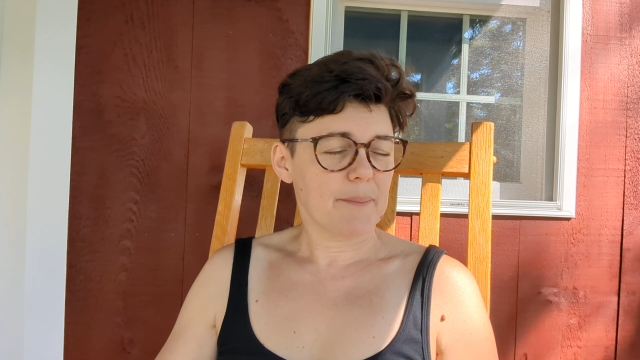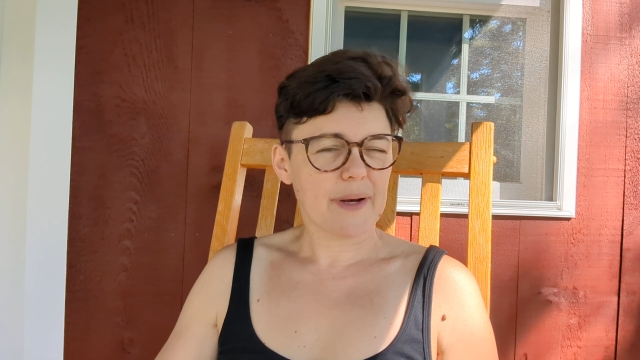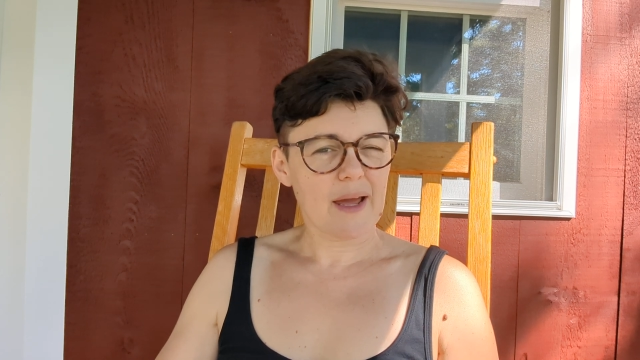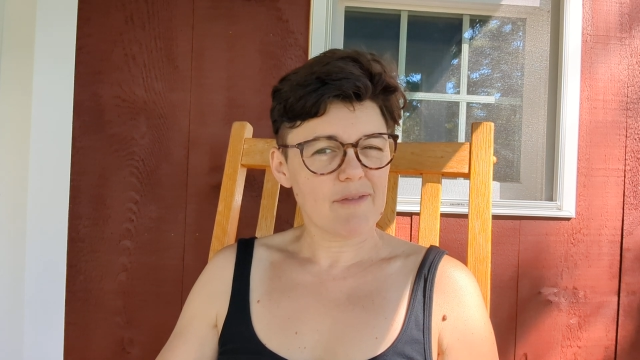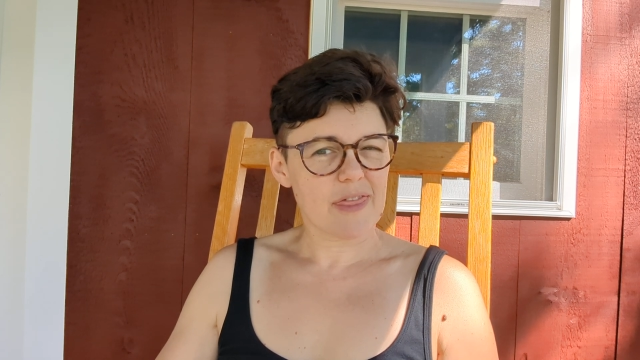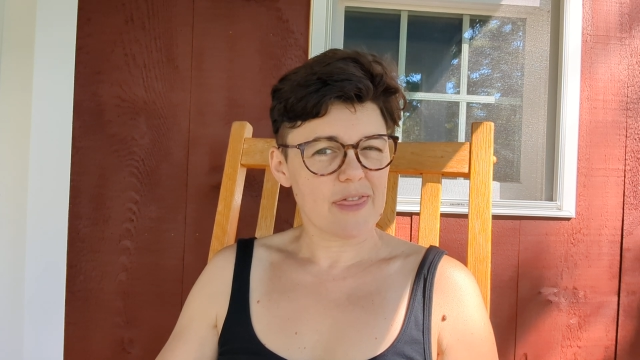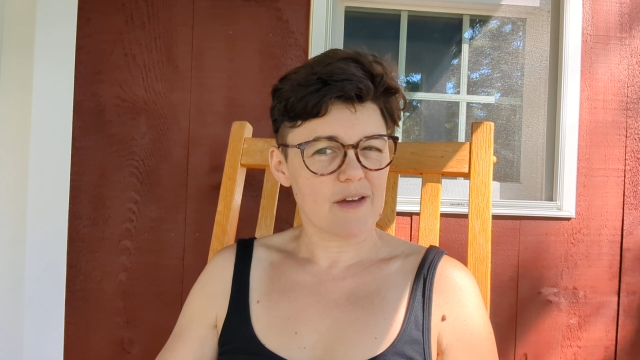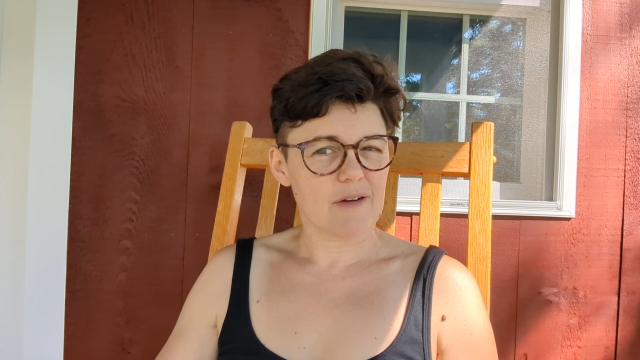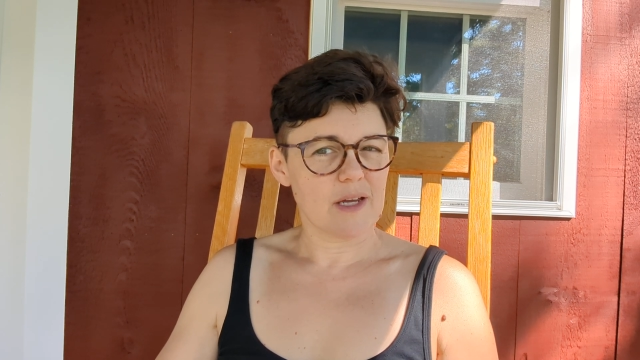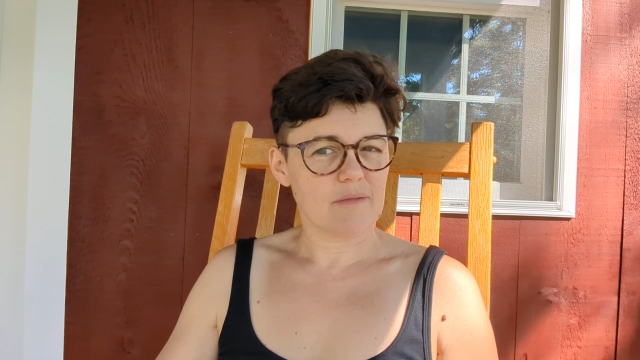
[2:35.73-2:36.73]
I have a
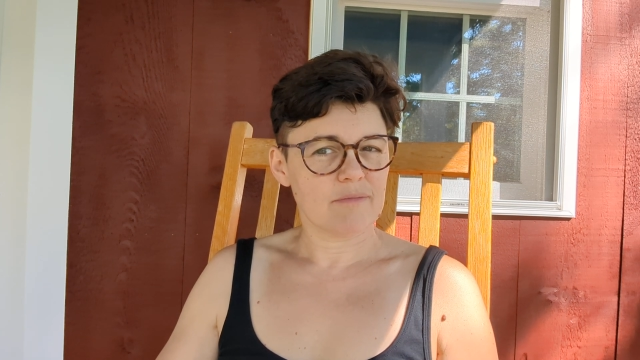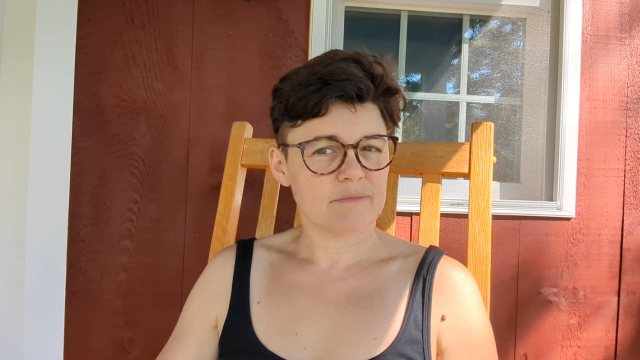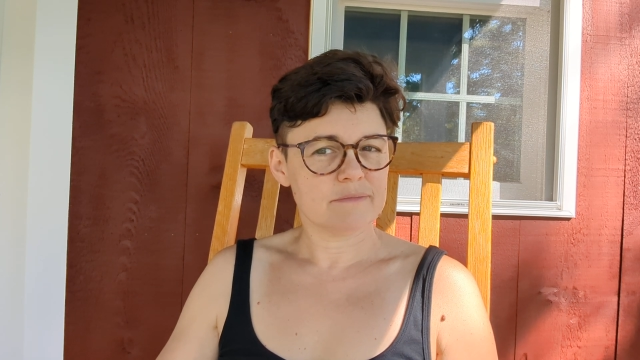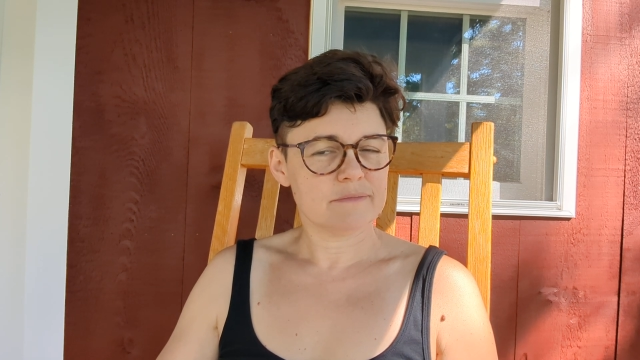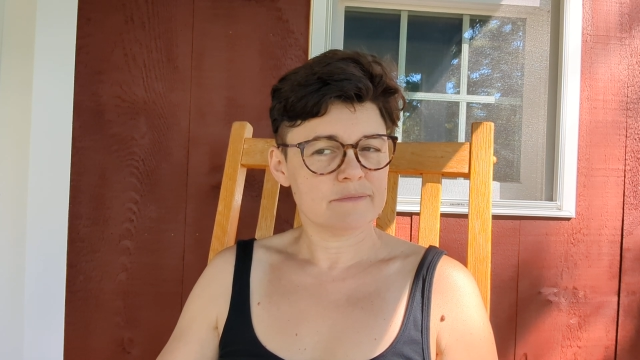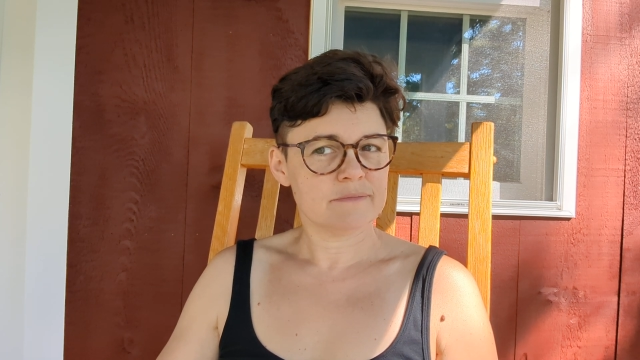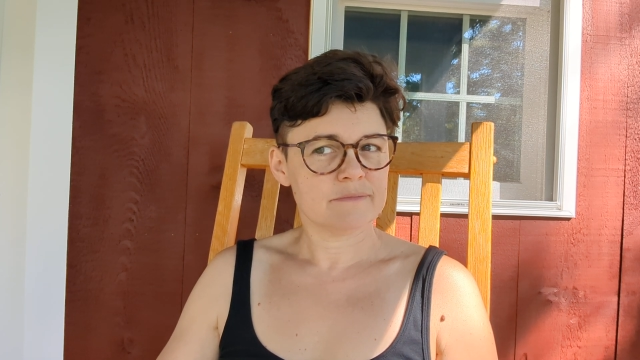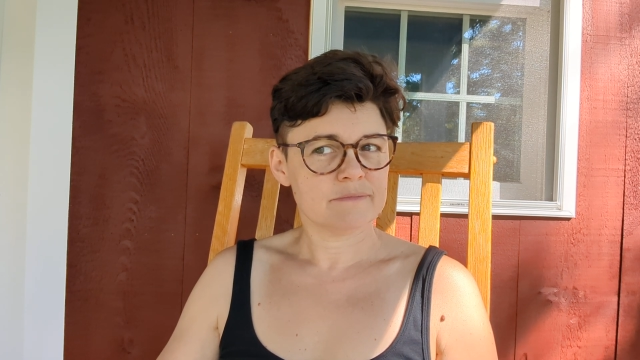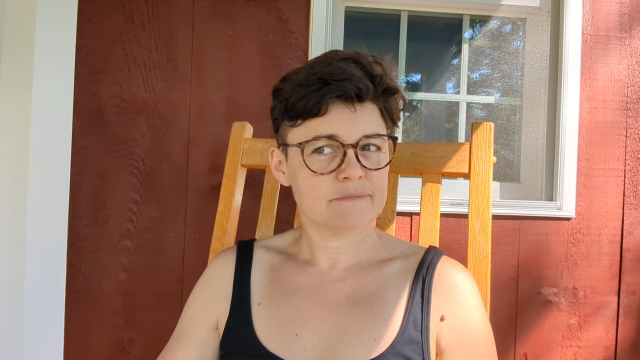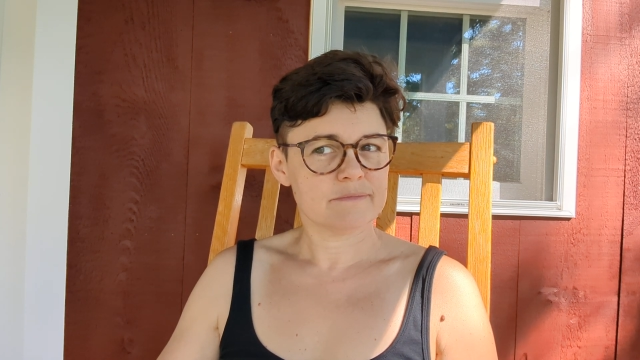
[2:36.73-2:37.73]
theory
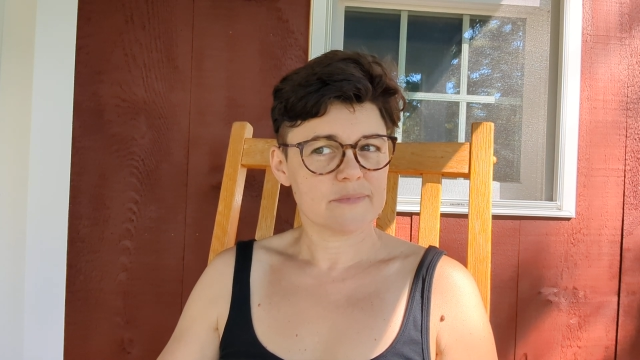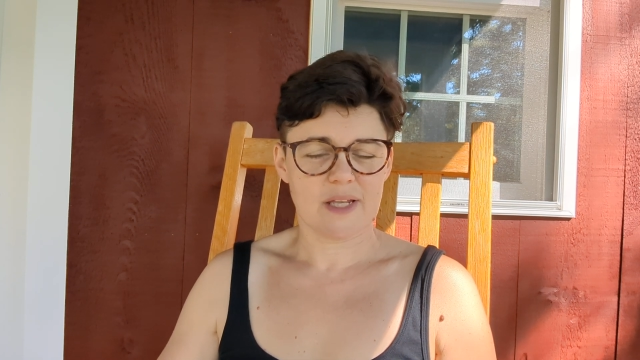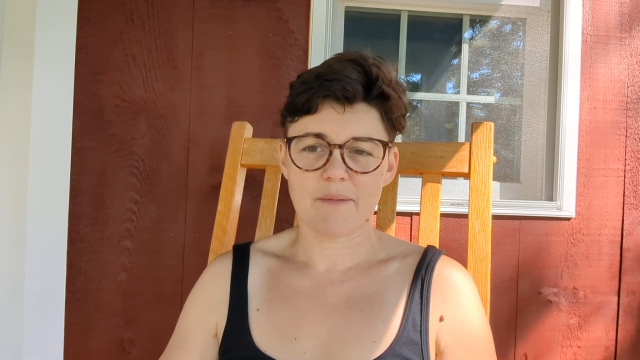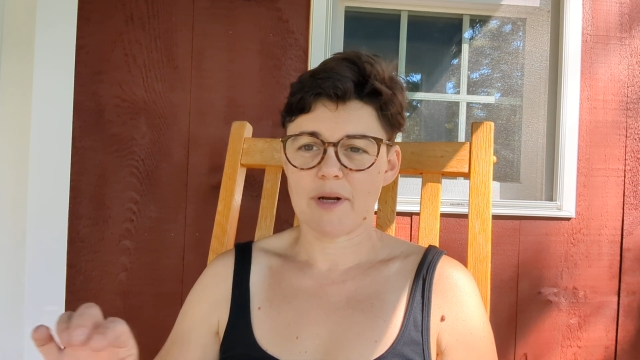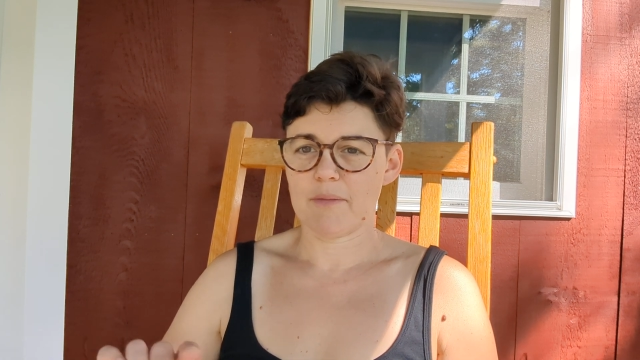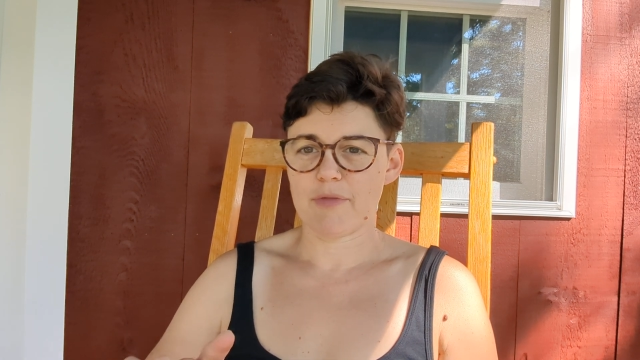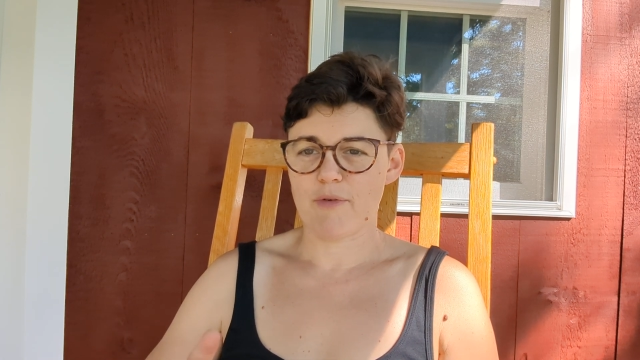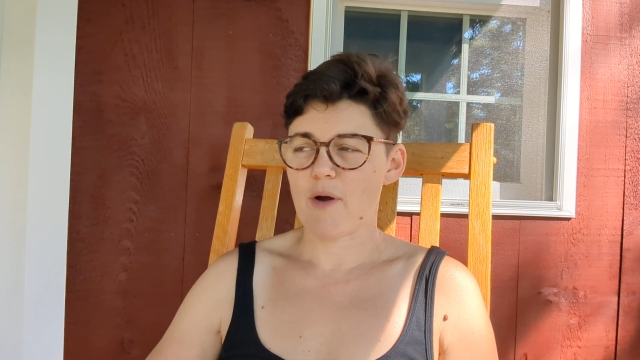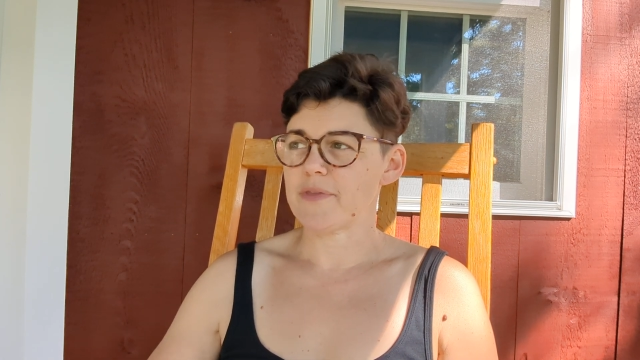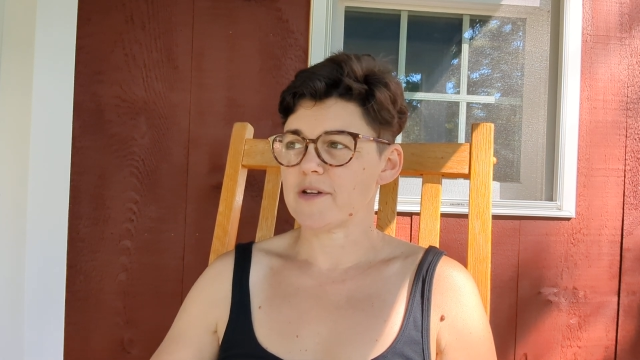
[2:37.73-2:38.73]
that I'm going to
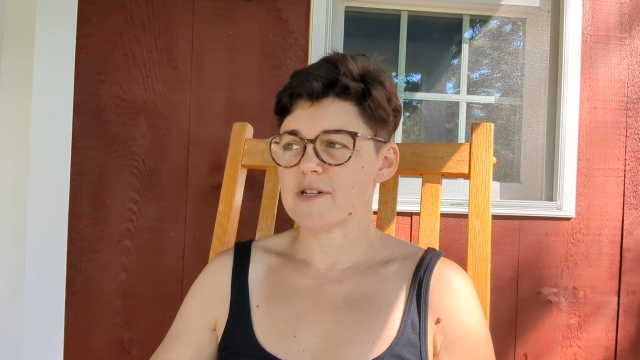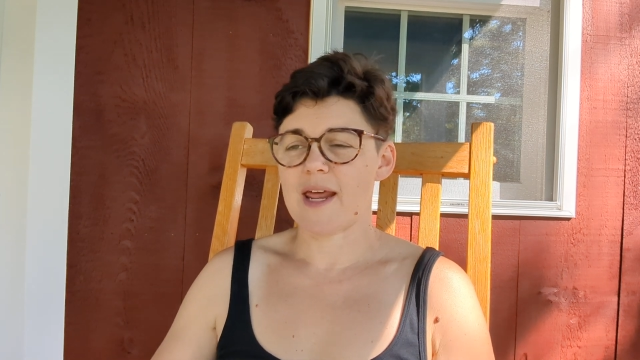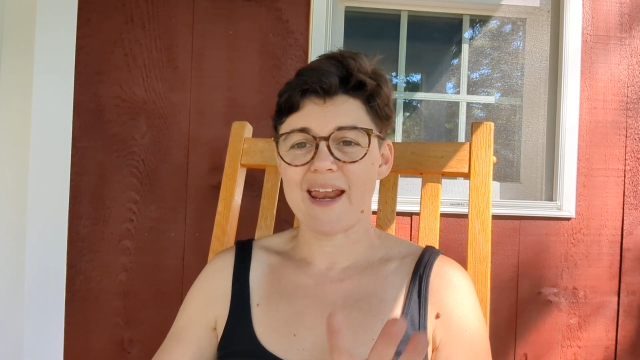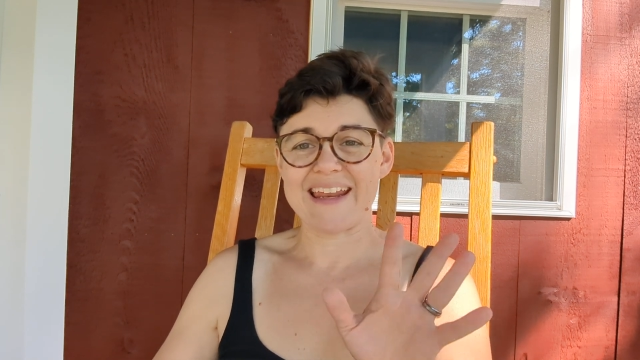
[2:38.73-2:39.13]
throw out there today.